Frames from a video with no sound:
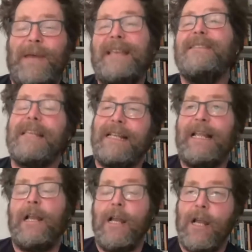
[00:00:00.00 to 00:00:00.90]

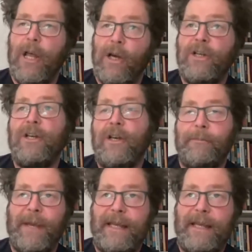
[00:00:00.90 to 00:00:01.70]
basically luck